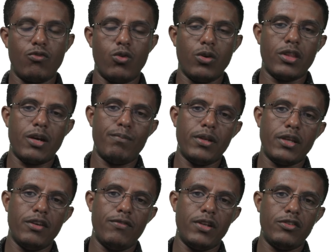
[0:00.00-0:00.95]
For example,
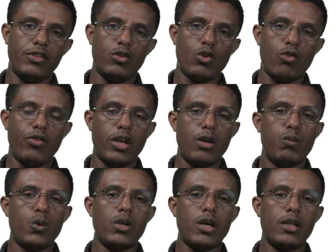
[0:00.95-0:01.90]
given a set of
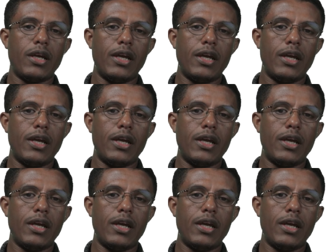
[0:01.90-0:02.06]
input data